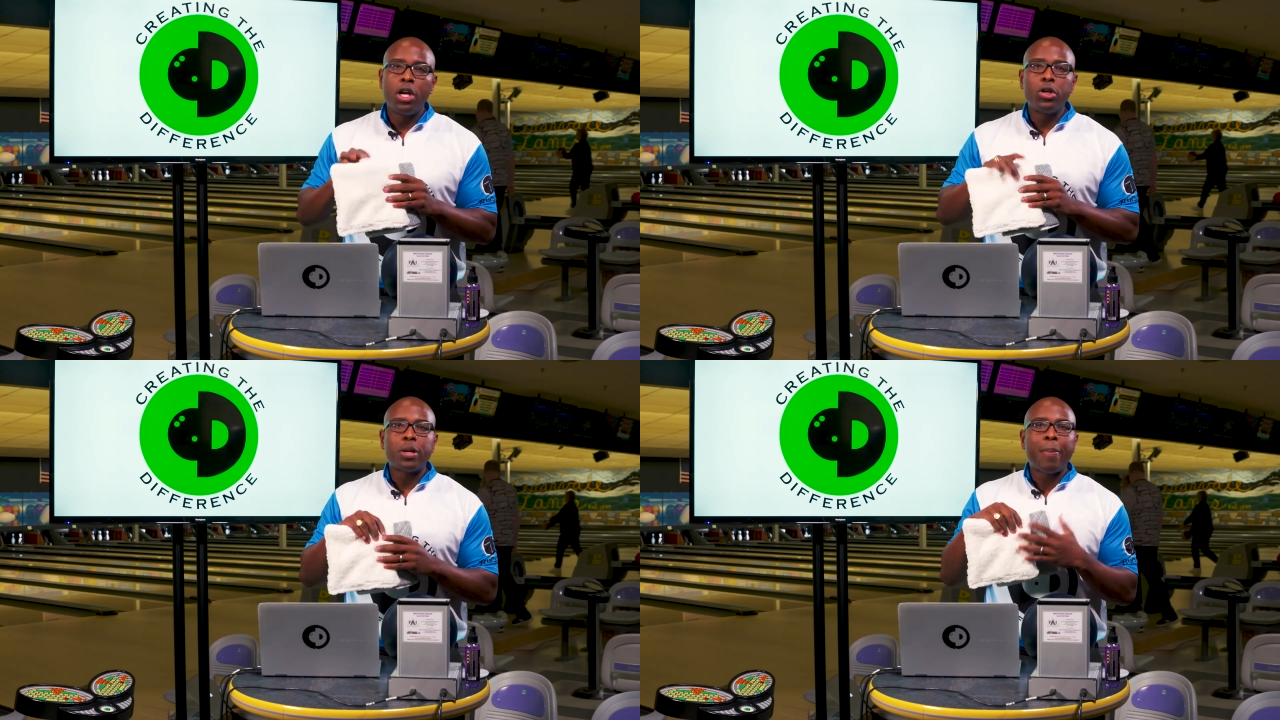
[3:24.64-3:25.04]

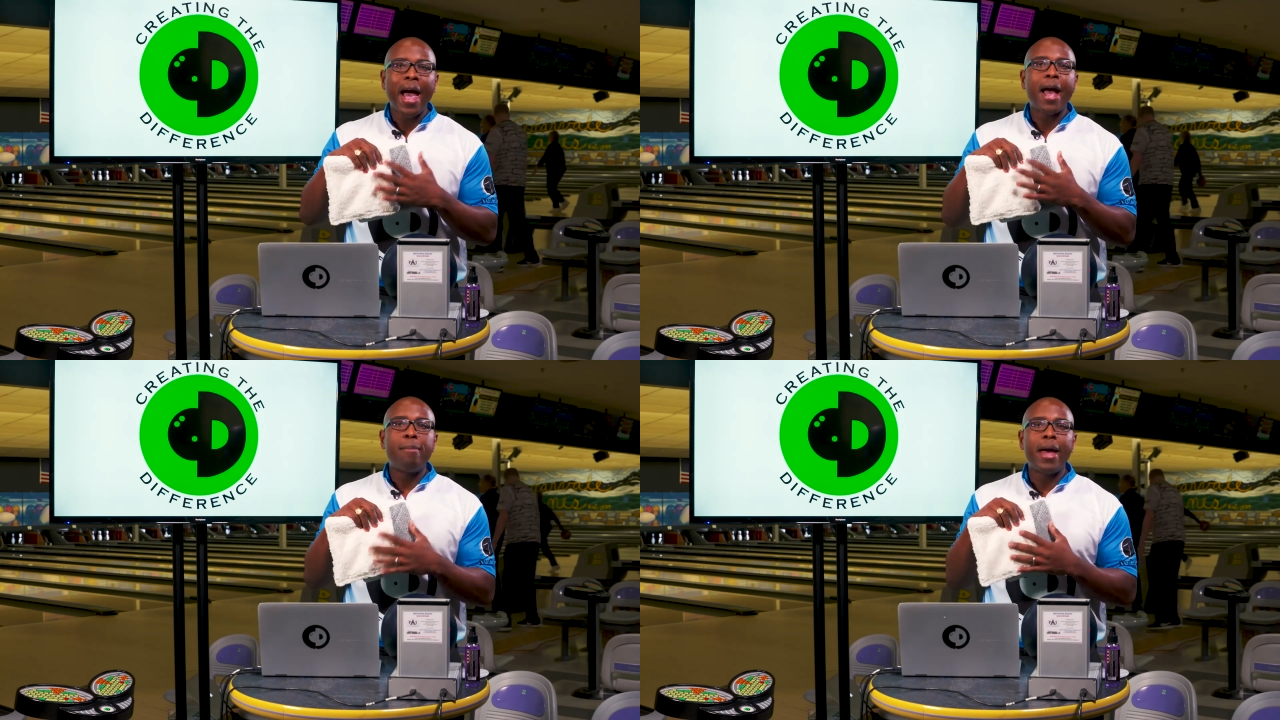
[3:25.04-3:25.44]
use a
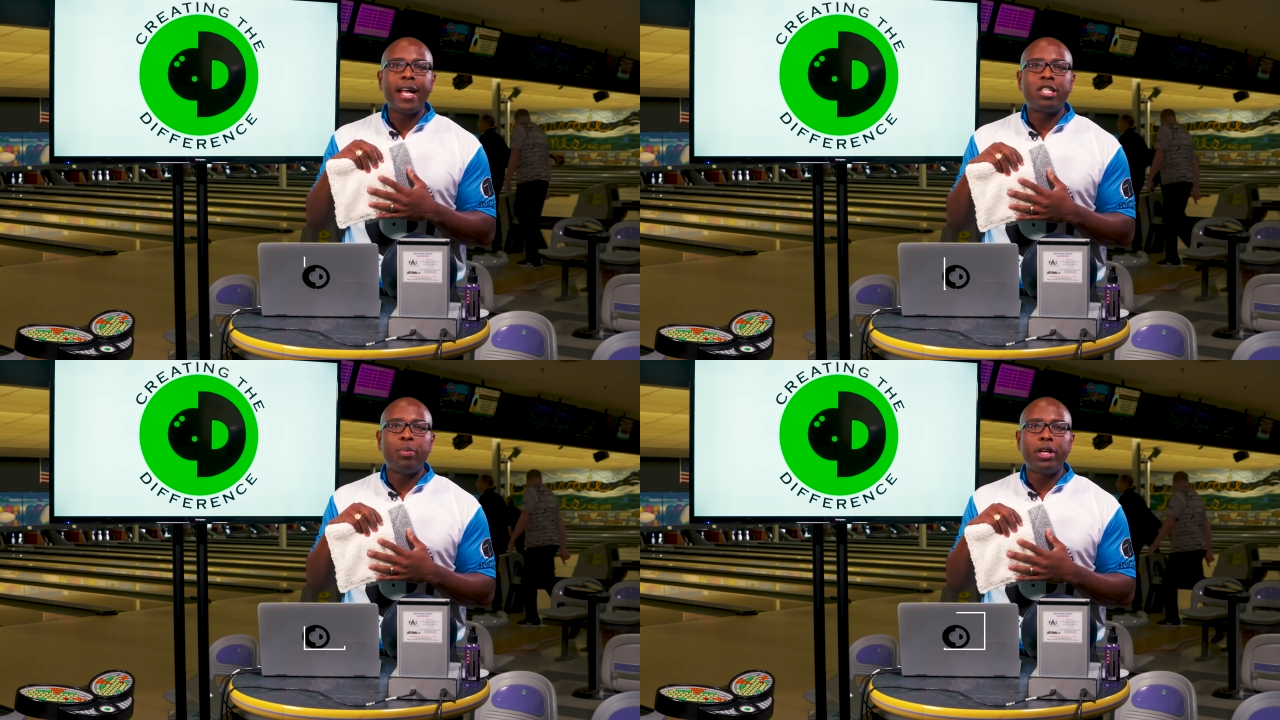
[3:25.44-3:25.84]
pad
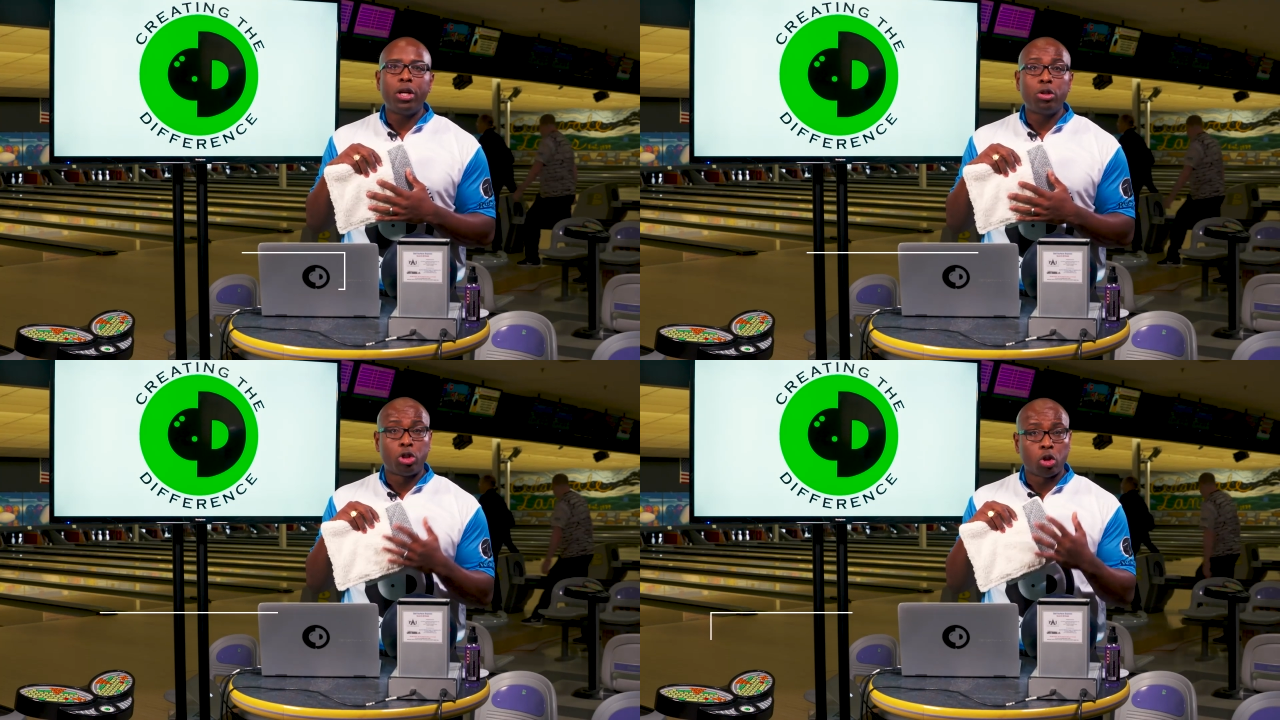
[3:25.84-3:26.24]
made to be
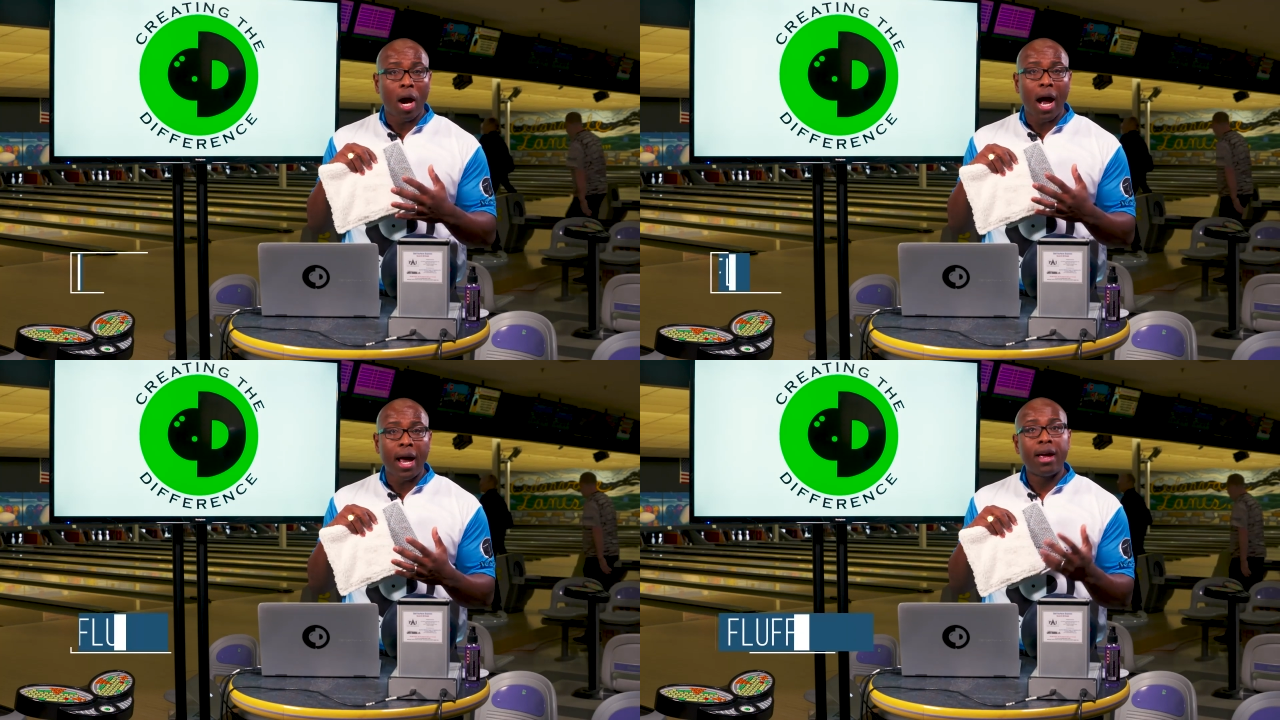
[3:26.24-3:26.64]
used
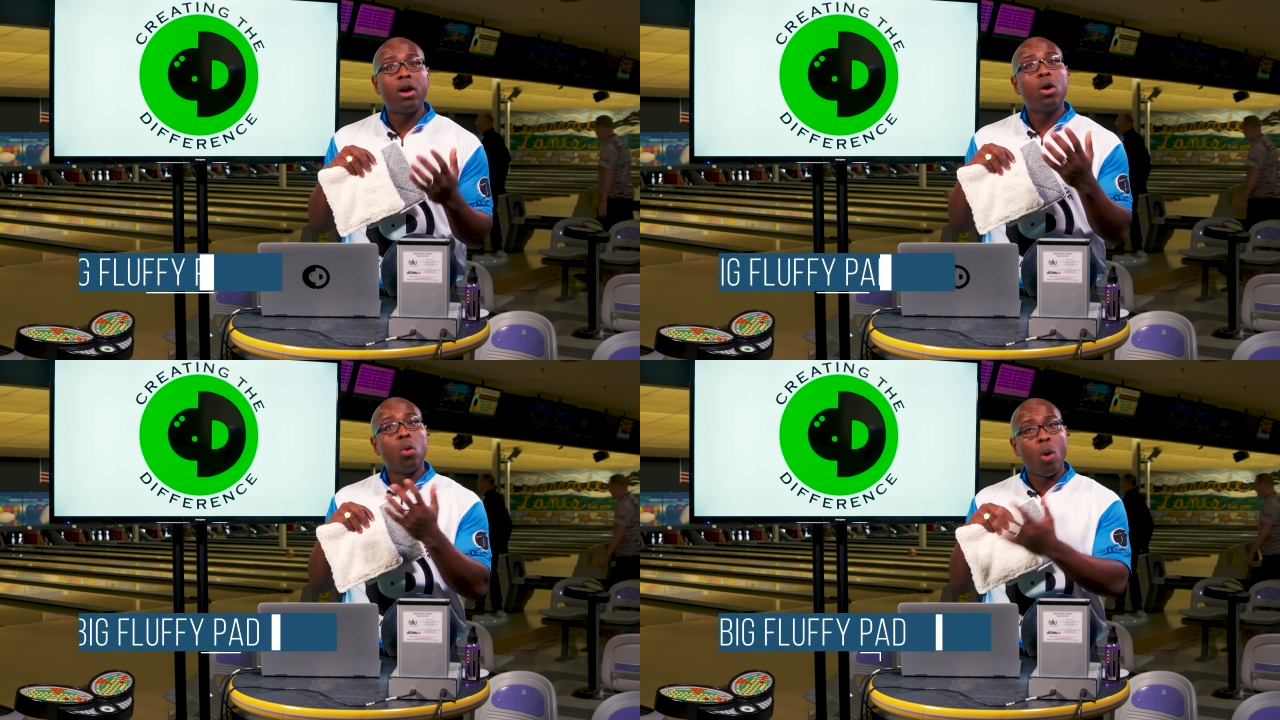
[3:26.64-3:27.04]
dry
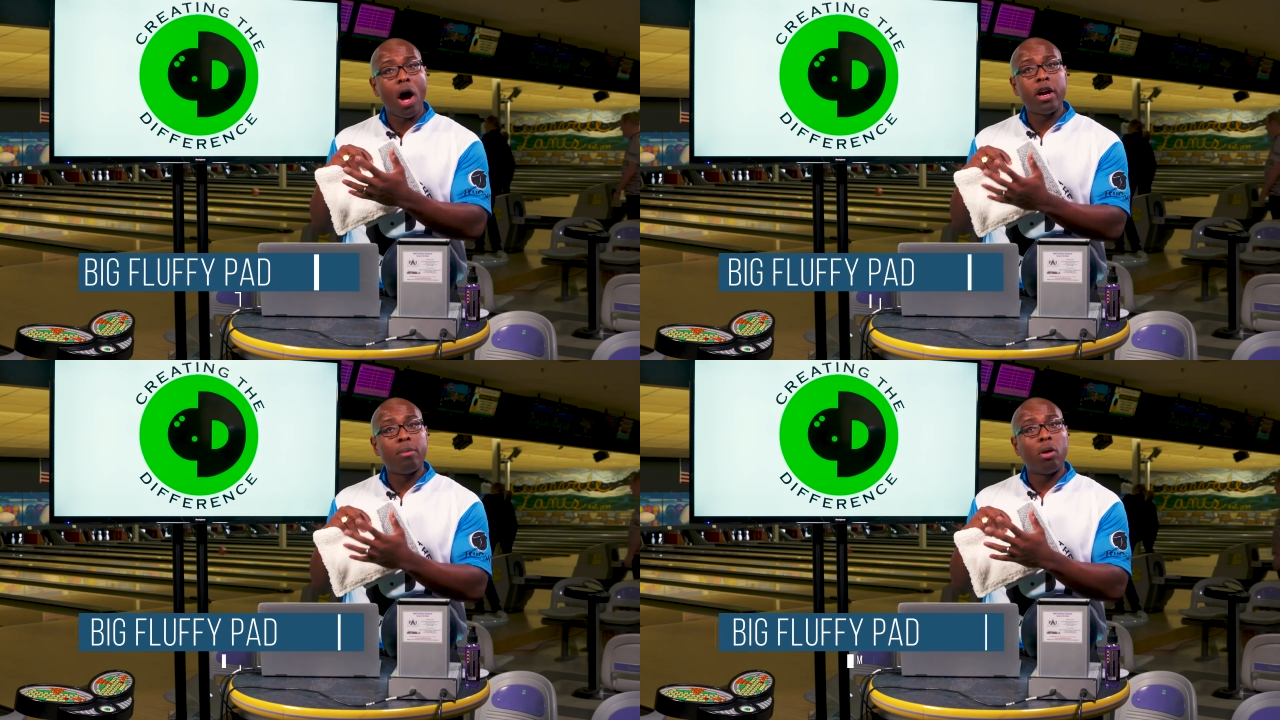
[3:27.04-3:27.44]

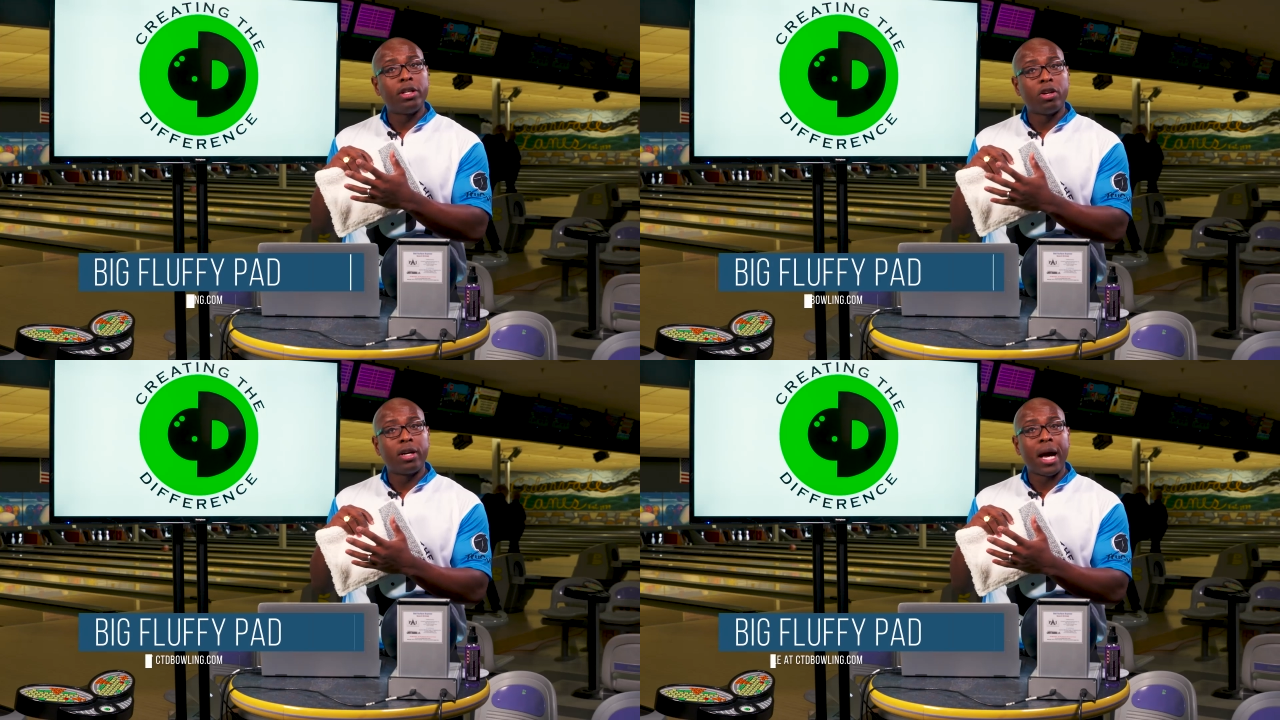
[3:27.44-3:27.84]
while you're
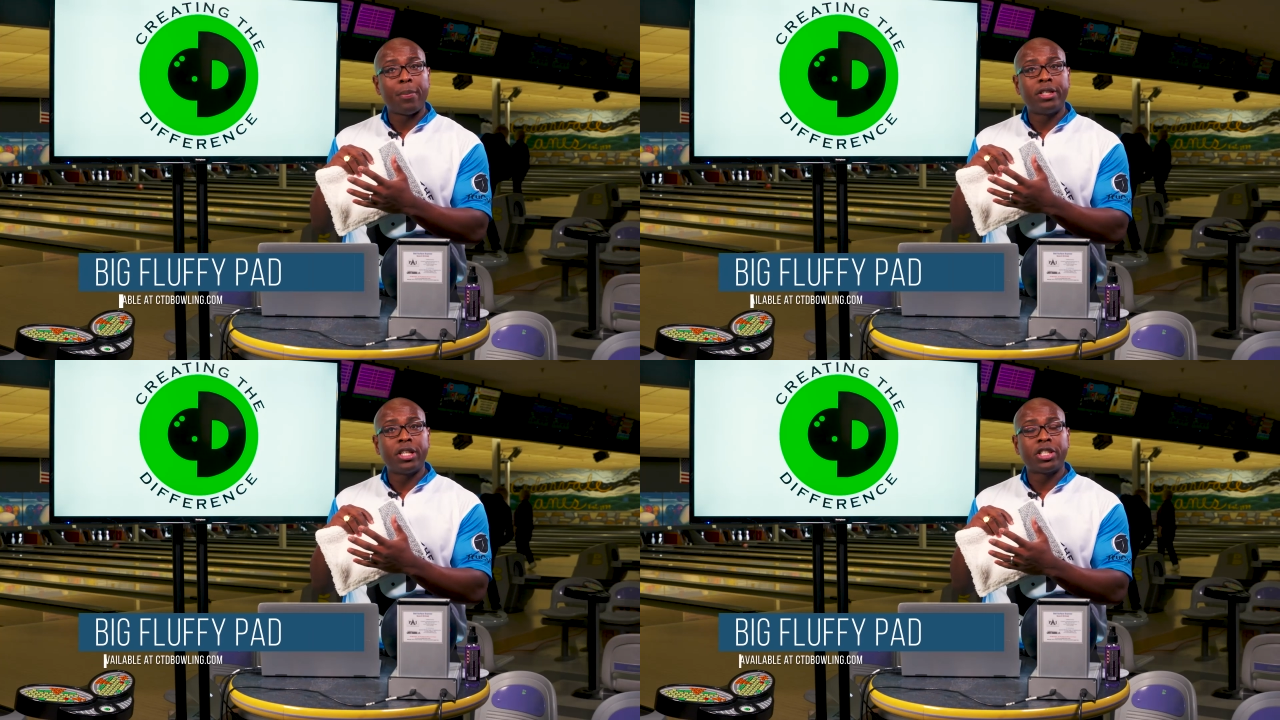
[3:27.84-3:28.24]
bowling during
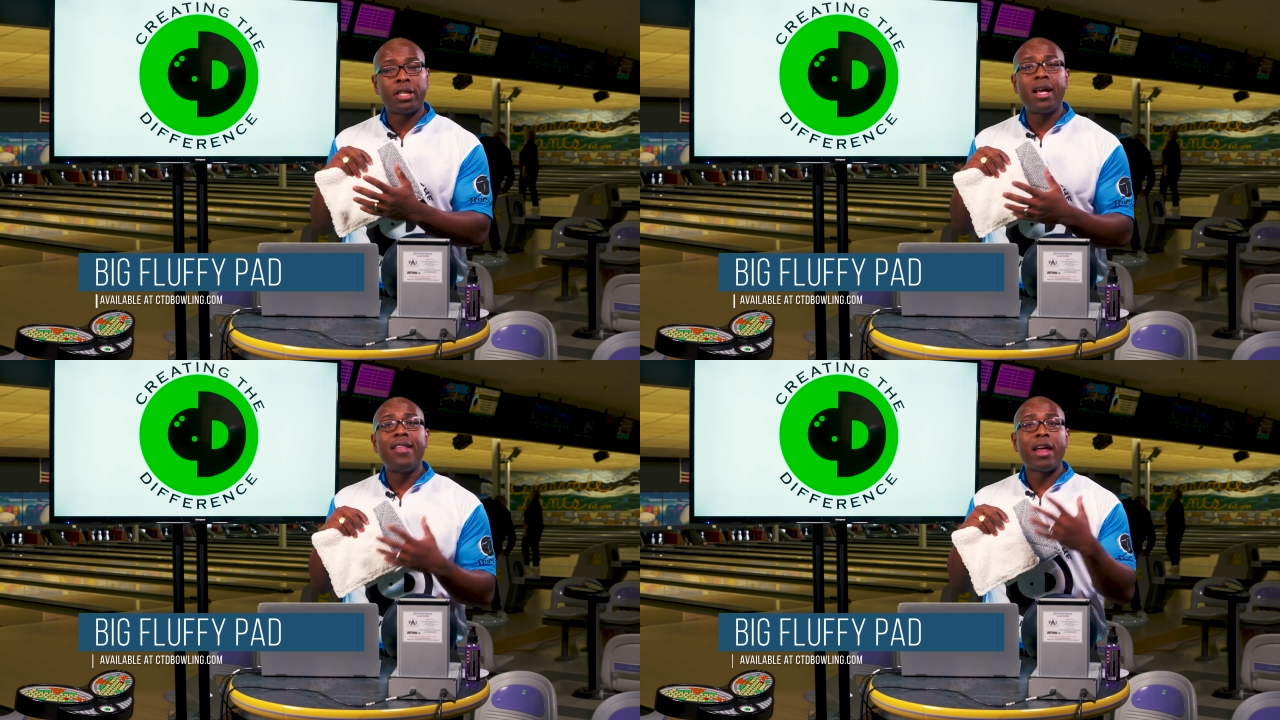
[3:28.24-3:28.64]
competition.